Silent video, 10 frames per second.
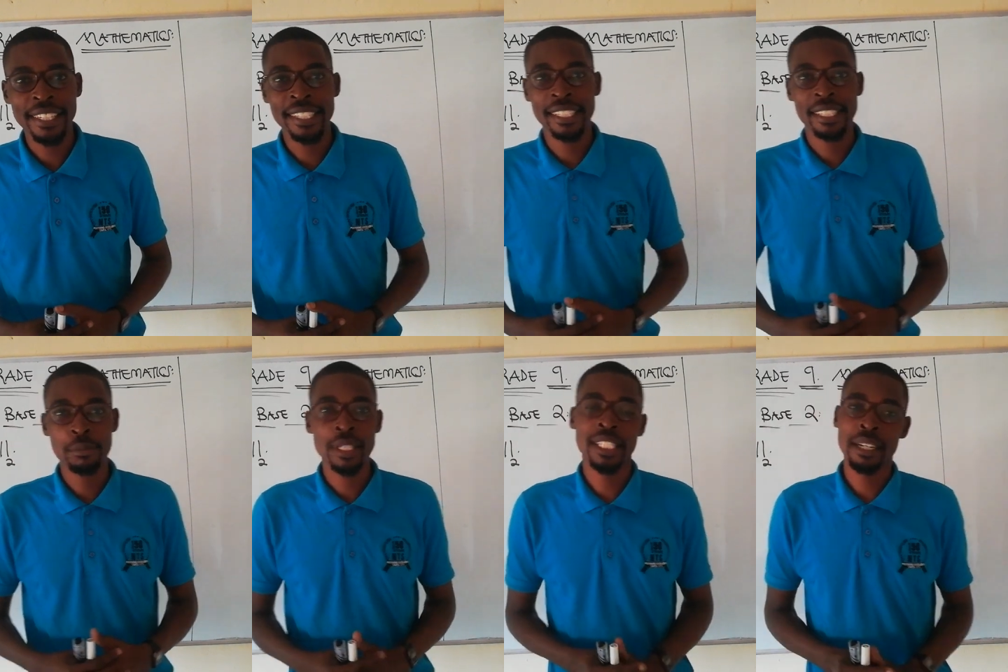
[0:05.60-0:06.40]
this
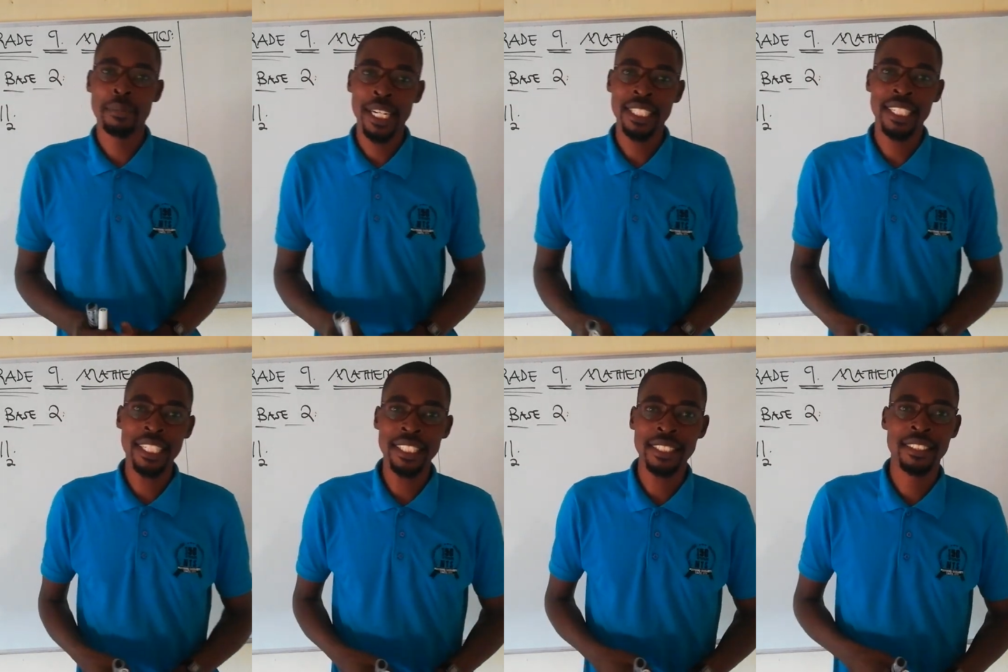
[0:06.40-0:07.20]
is Mr.
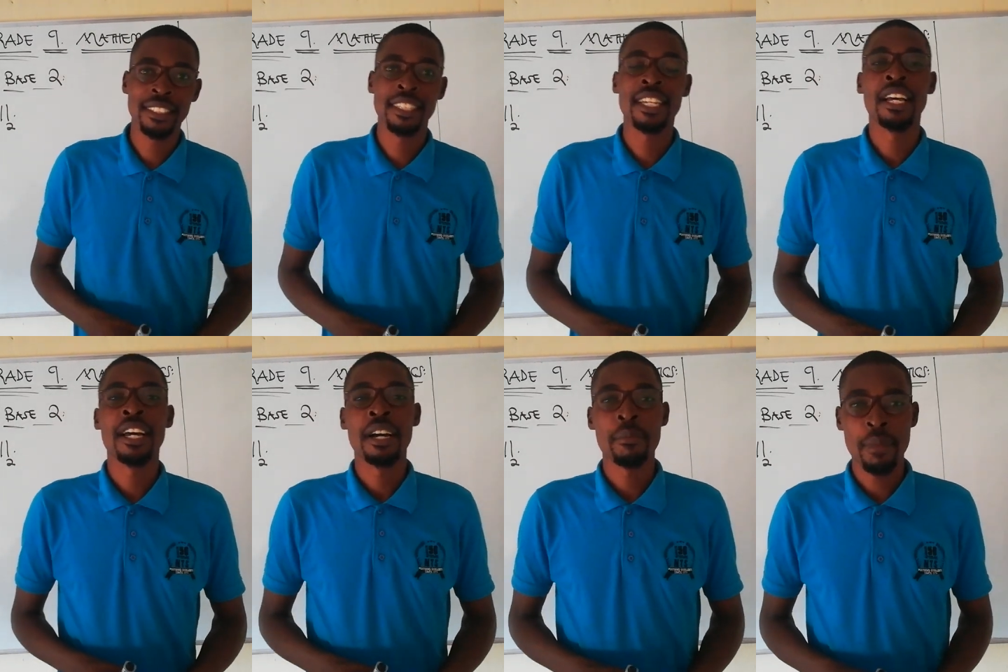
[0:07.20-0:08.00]
Banda,
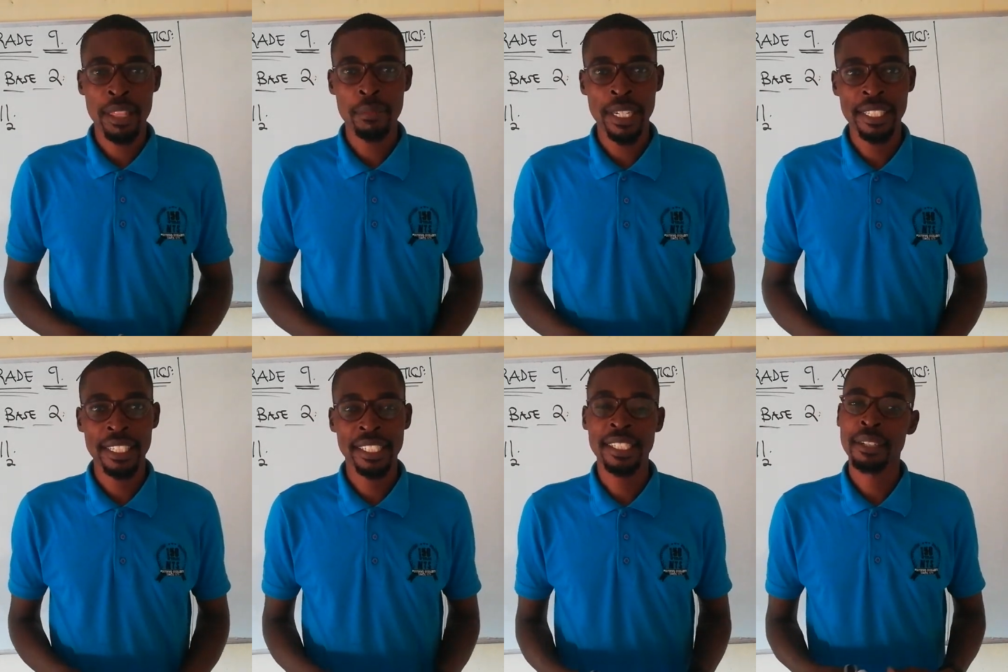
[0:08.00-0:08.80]

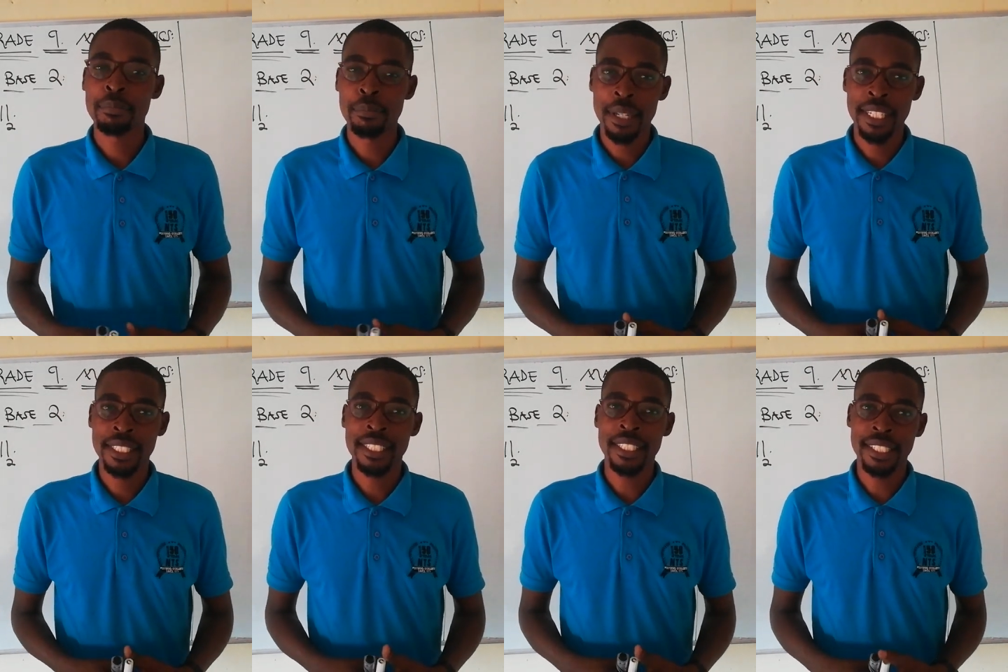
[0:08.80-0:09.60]
Mathematics
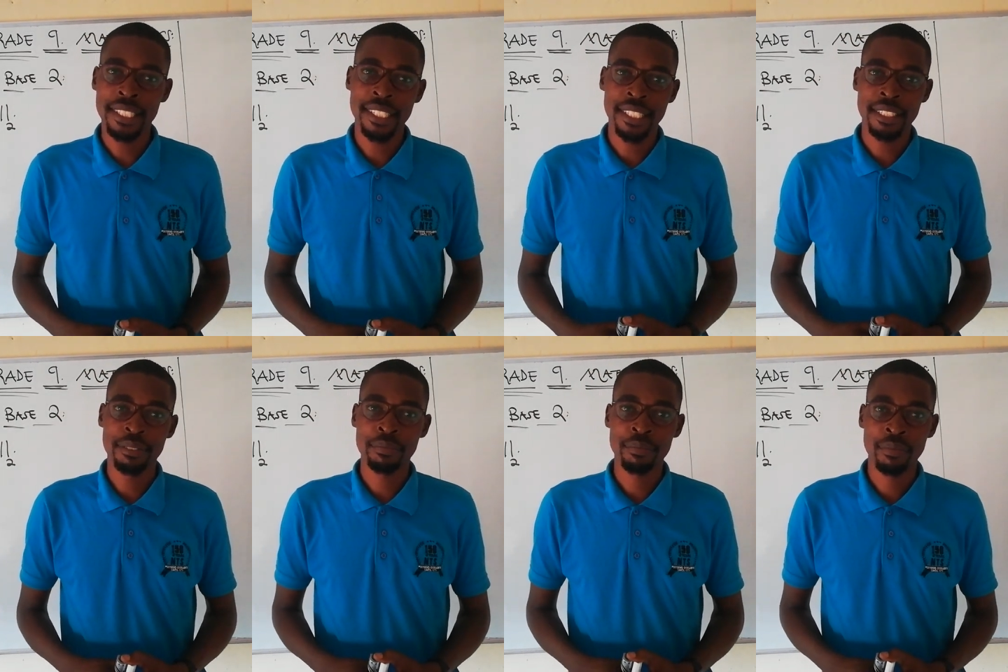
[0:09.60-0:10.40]
Made Easy.
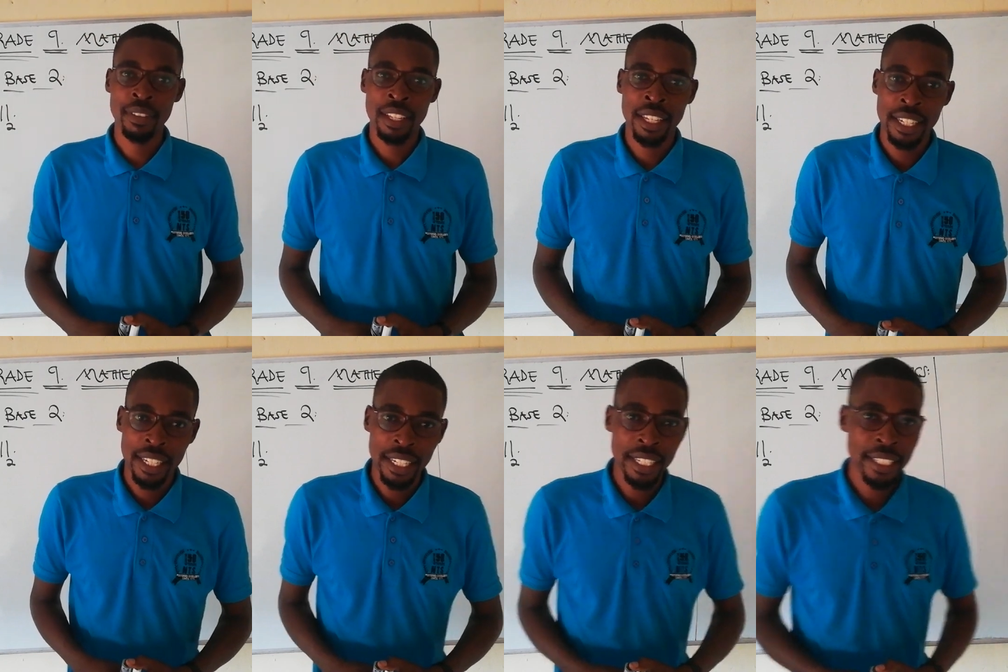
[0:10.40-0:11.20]

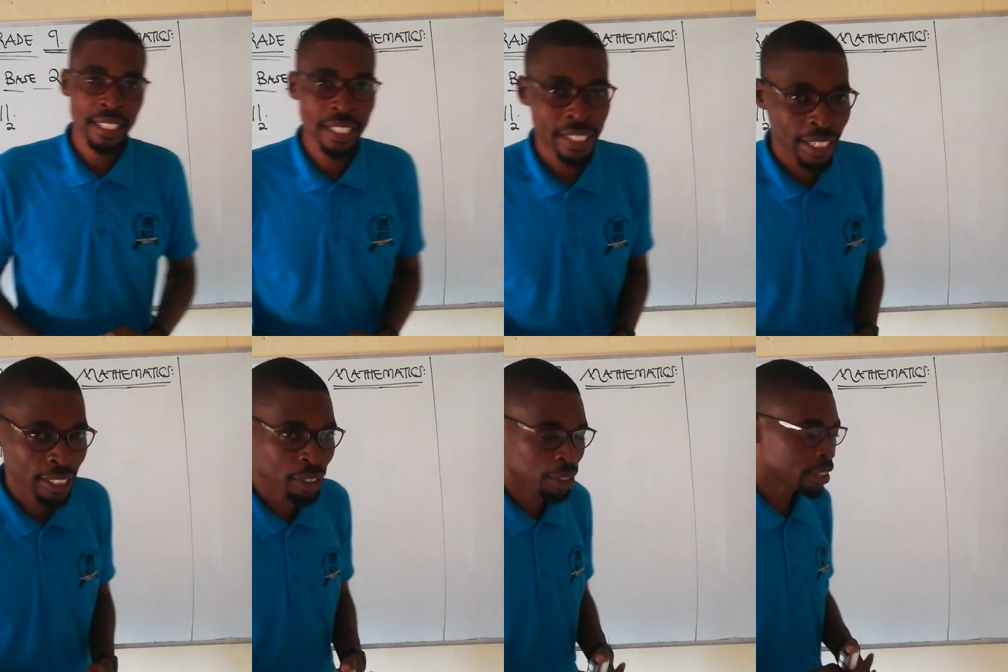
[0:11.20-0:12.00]
In this
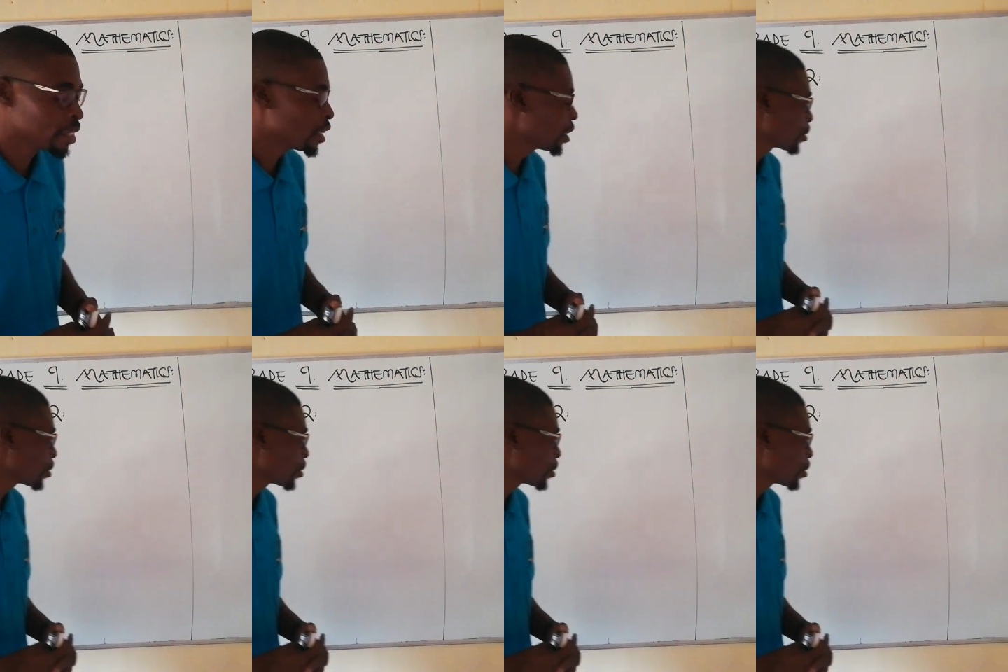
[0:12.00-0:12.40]
lesson,